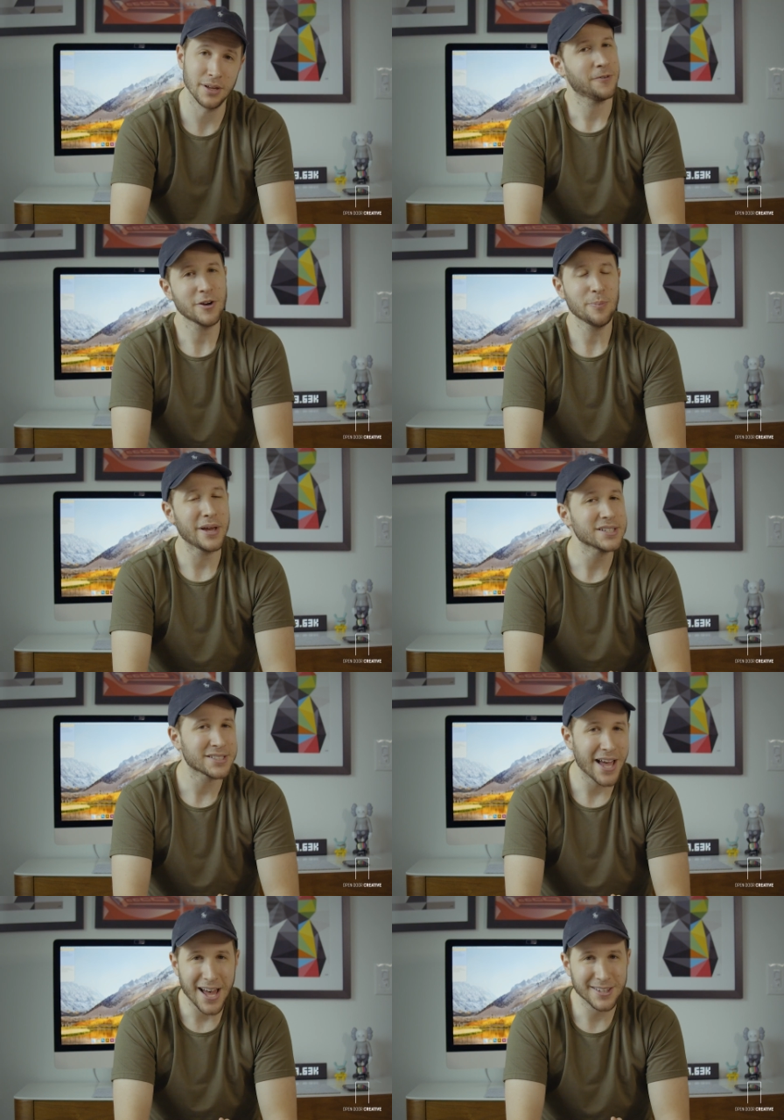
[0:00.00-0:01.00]

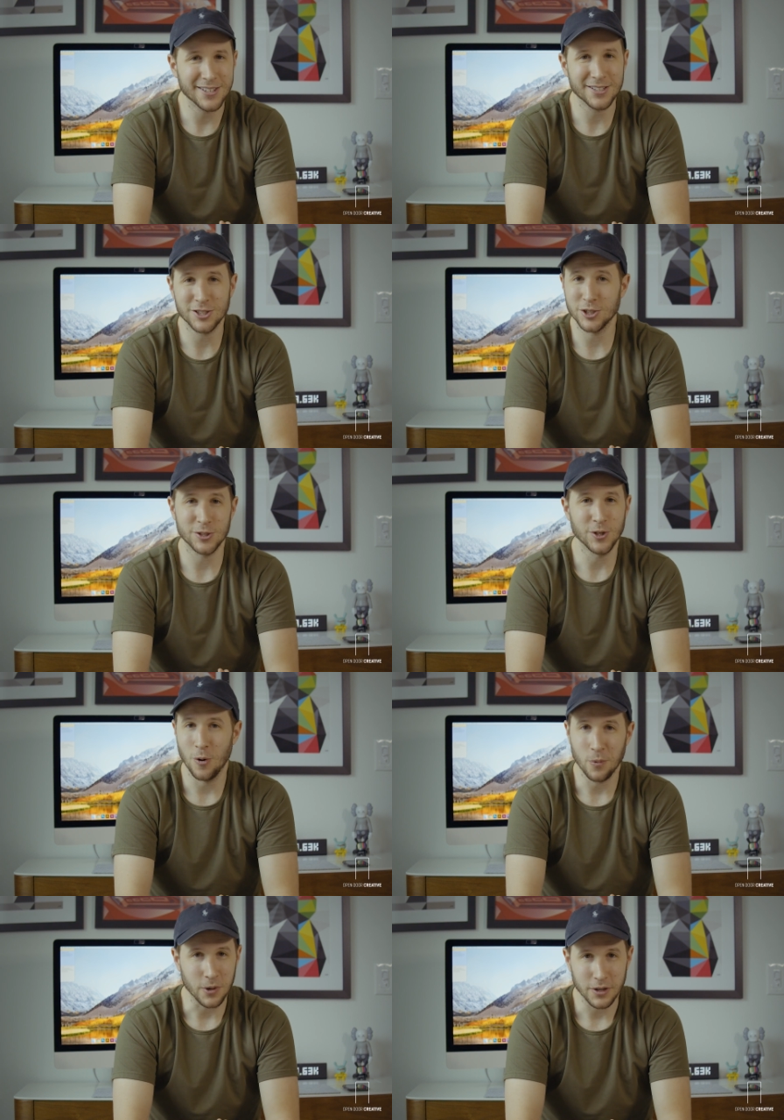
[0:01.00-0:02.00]
Fear-based tactics just
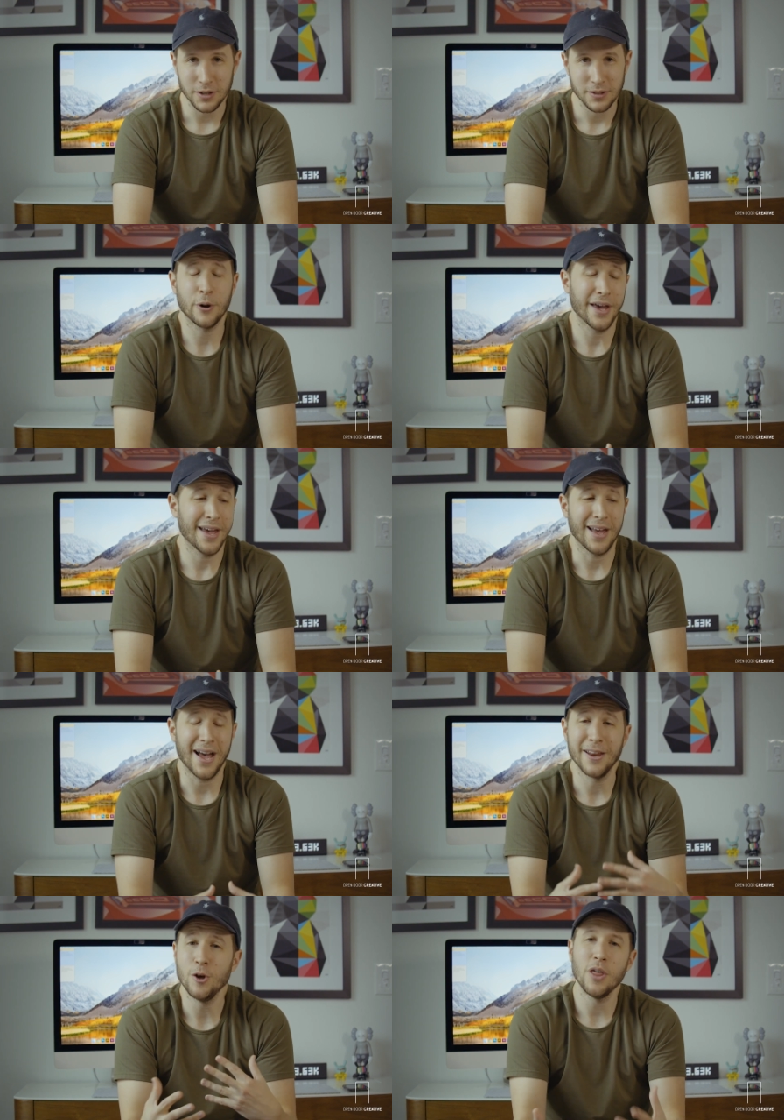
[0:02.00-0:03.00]
don't work. Okay,
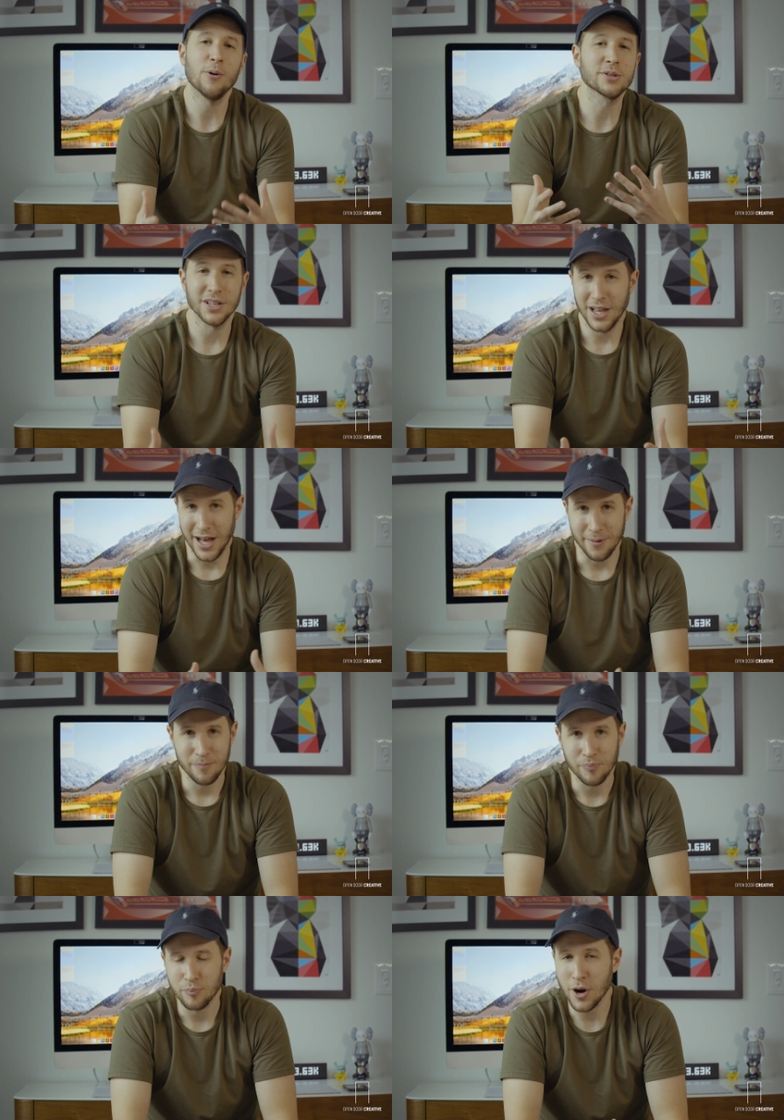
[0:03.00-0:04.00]
I know that was a lot.
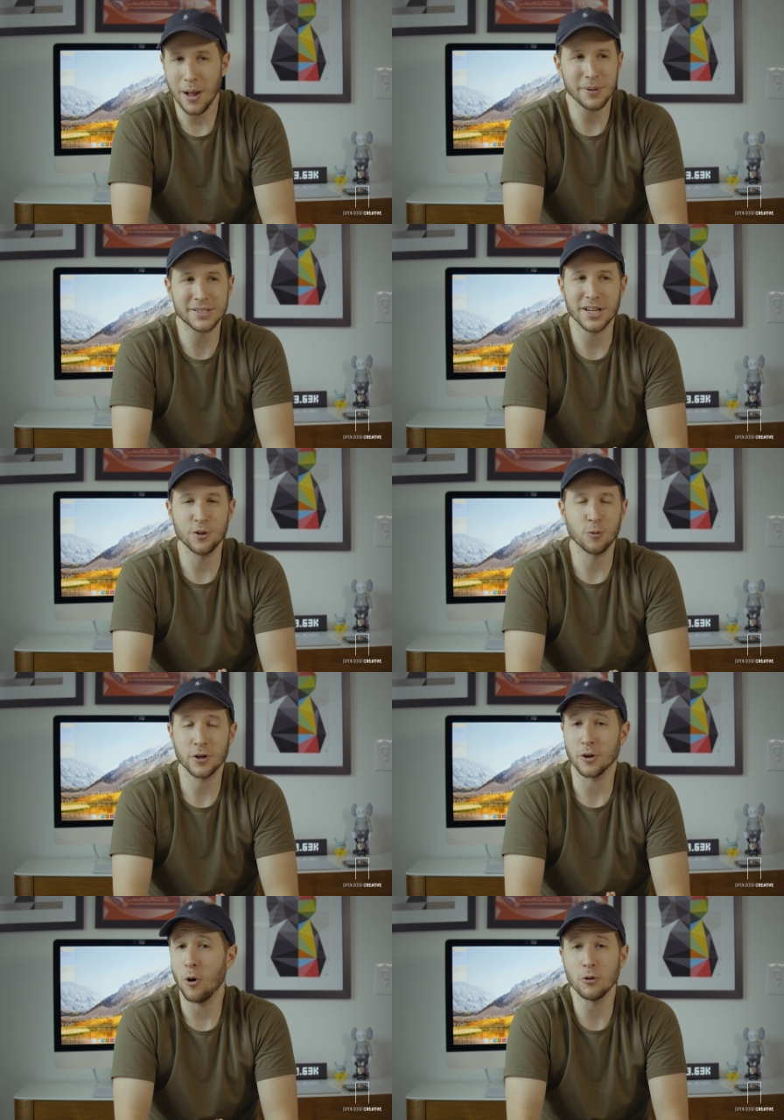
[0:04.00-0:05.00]
Probably said the
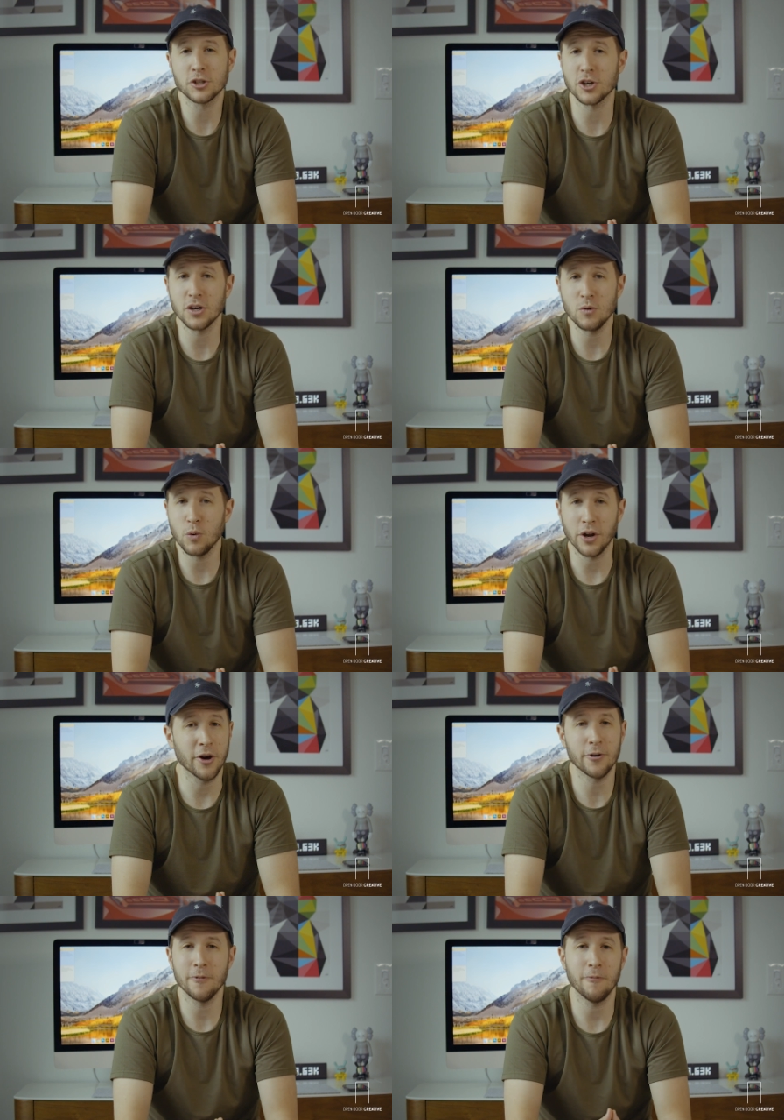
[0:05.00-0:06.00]
word culture
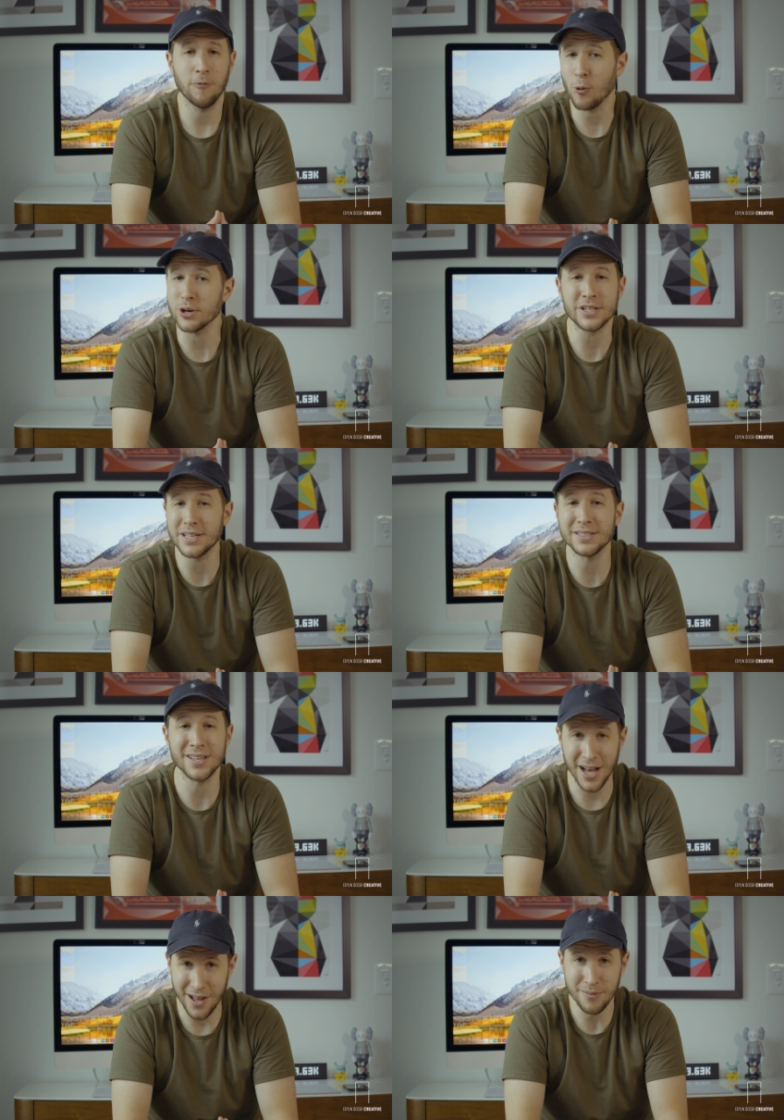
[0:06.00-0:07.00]
114
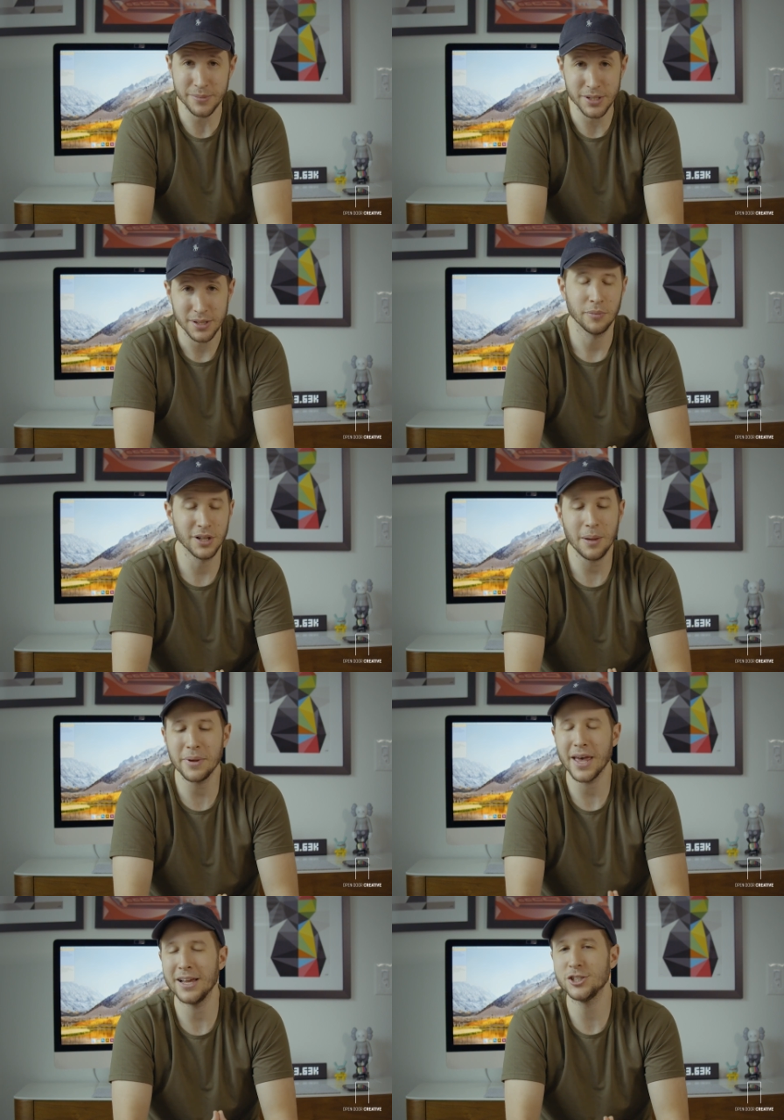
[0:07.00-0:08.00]
times, but let
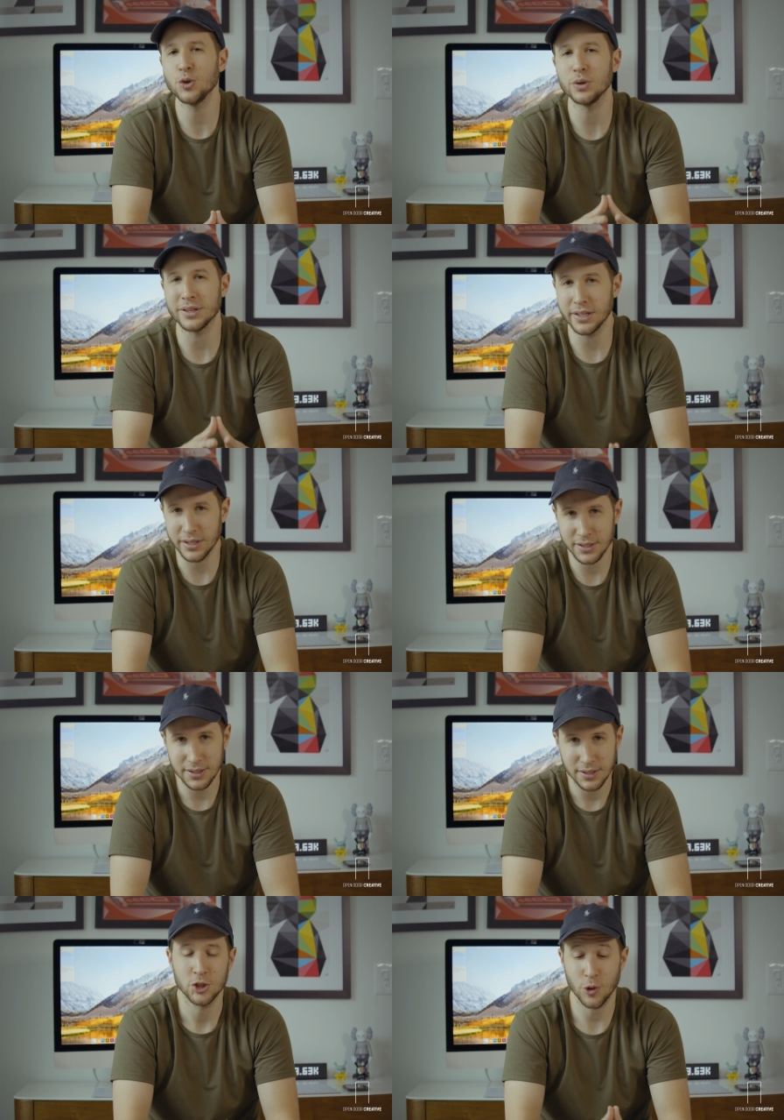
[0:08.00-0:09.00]
me end you with
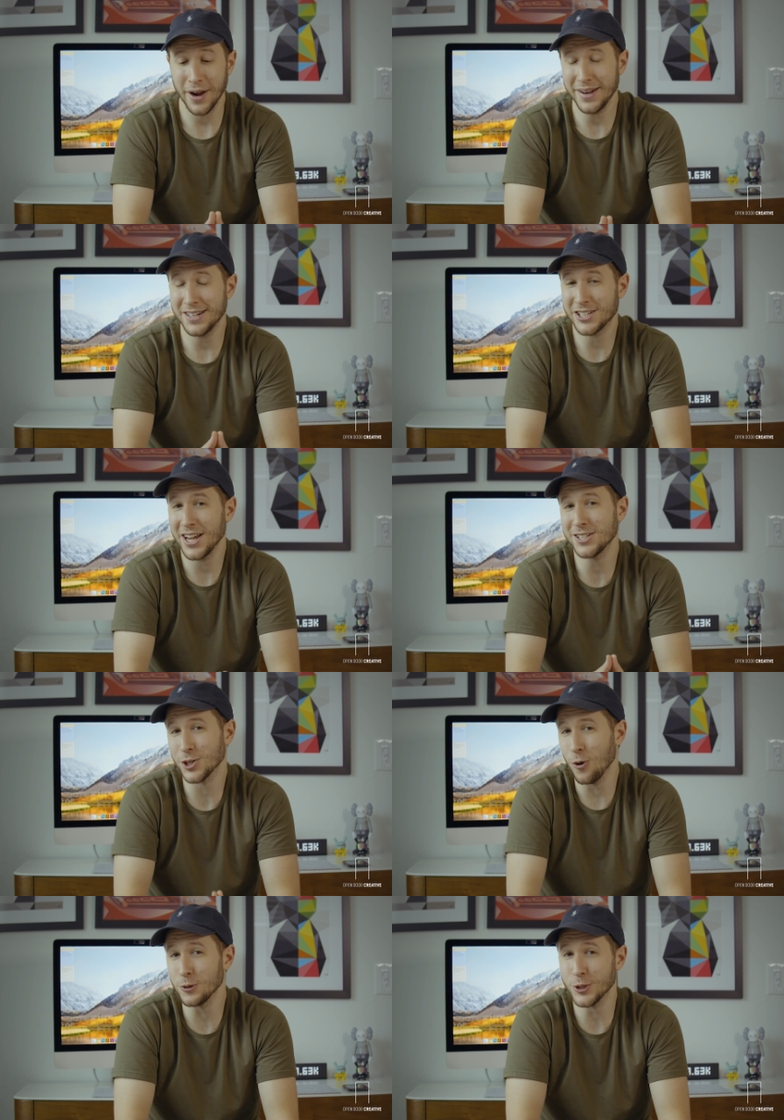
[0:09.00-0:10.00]
this. Trying to change
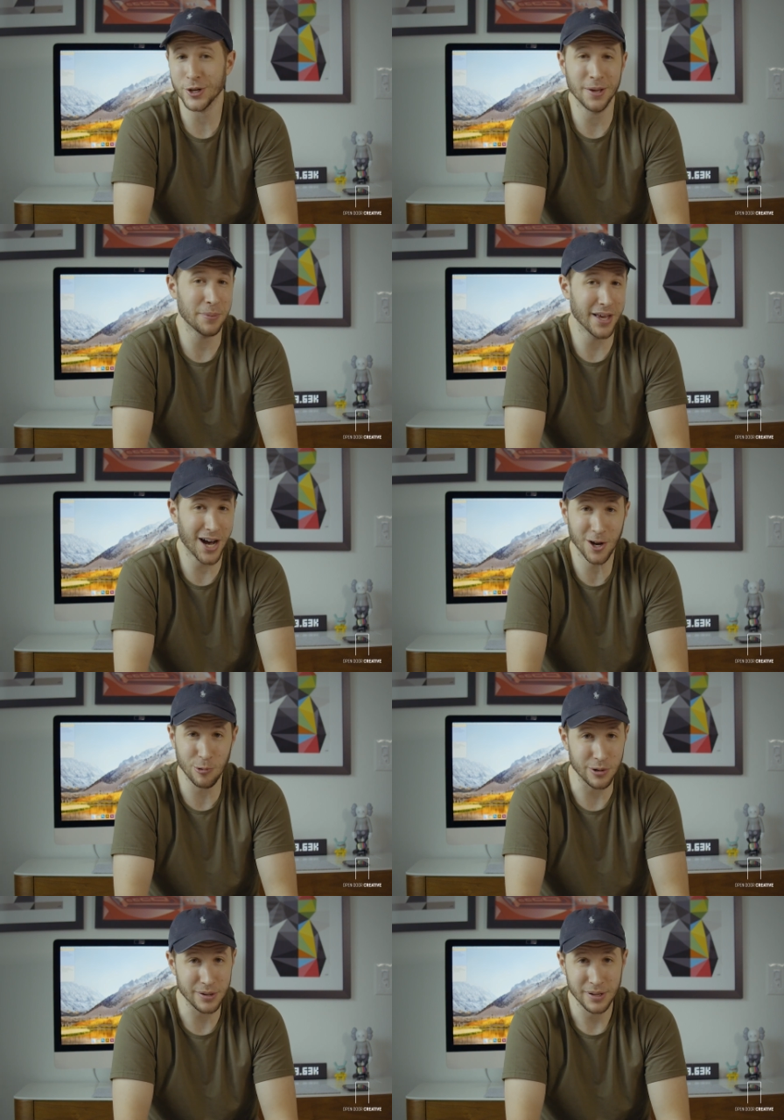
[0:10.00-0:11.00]
culture can be
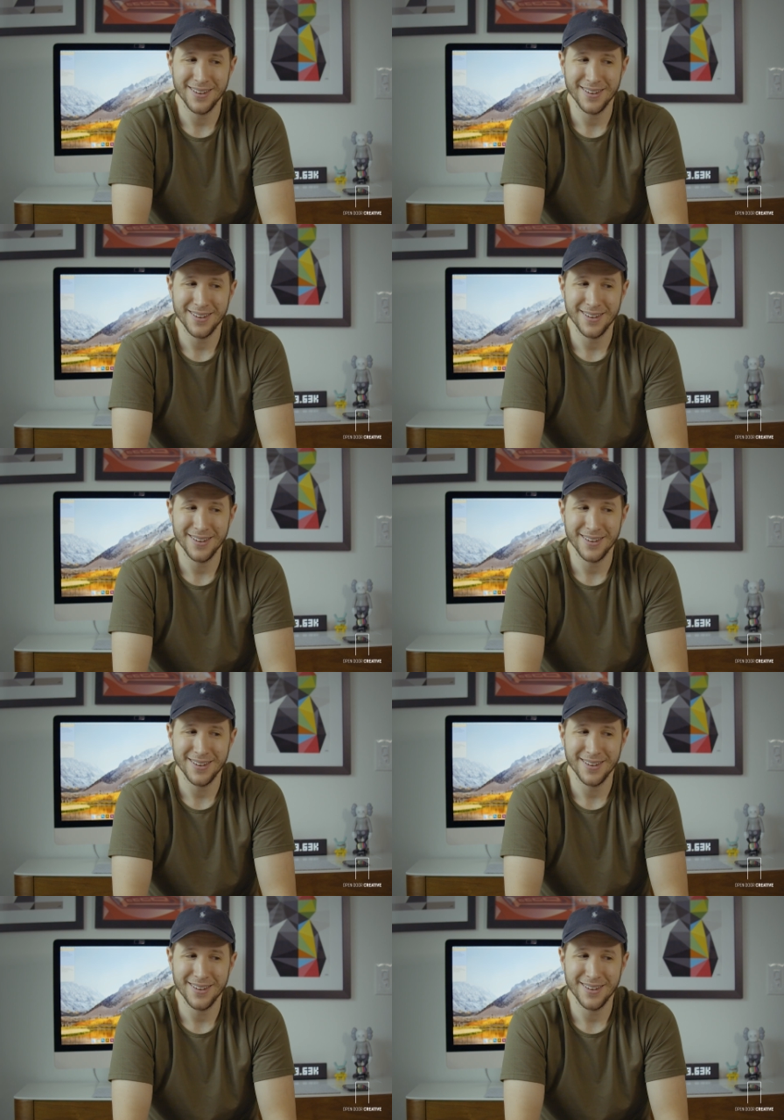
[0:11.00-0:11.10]
awkward.